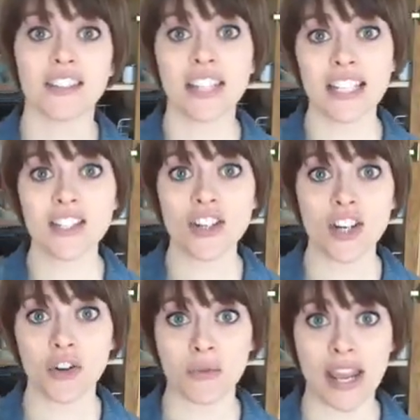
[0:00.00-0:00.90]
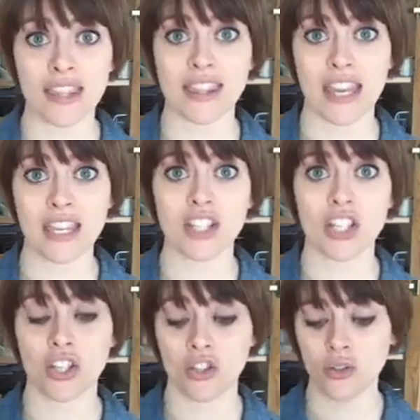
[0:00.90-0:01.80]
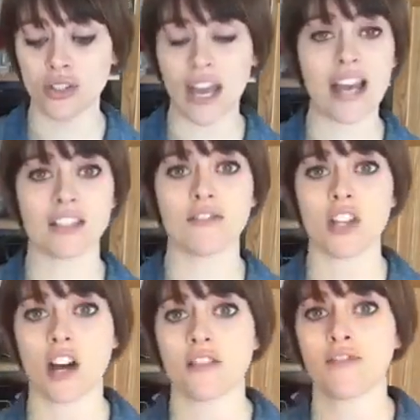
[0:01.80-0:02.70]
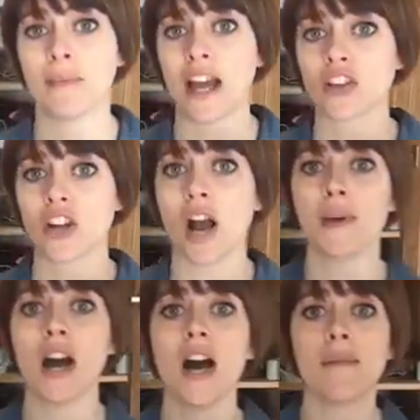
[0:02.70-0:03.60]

Linens are a great thing to use as a photography backdrop.